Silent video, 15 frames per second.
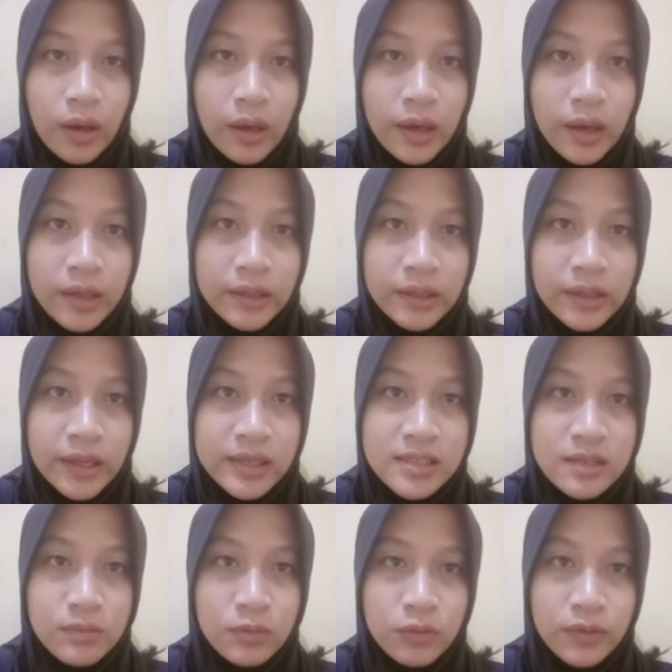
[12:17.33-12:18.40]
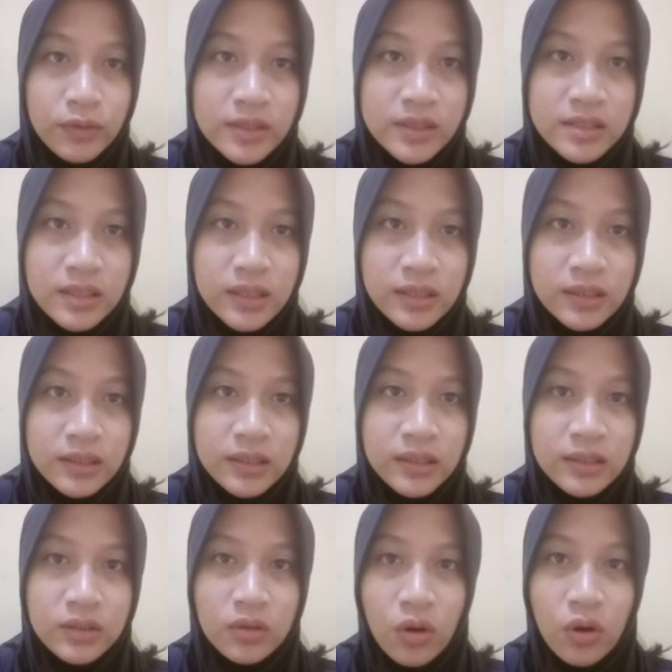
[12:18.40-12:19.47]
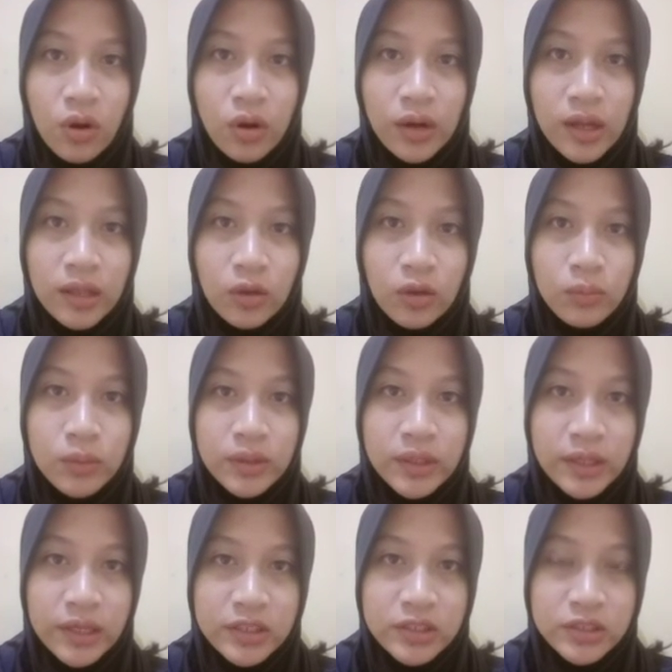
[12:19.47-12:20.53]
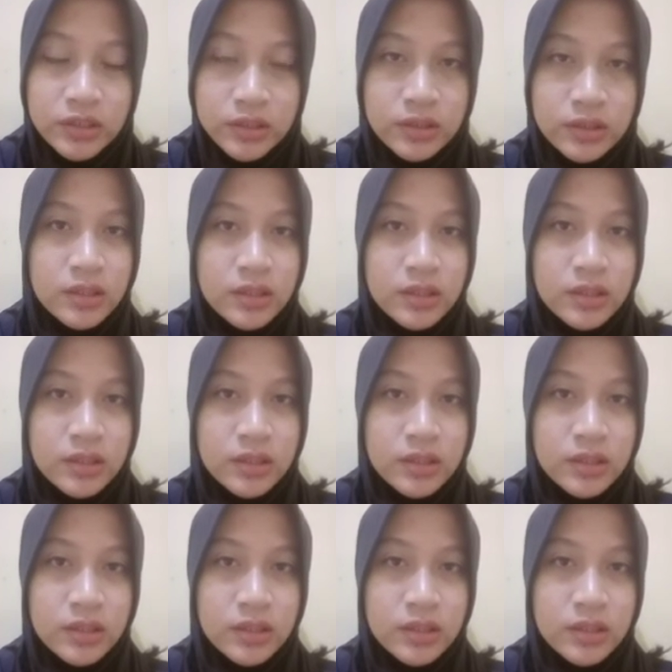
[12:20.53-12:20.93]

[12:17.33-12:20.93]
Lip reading: at exam of extended oral communication.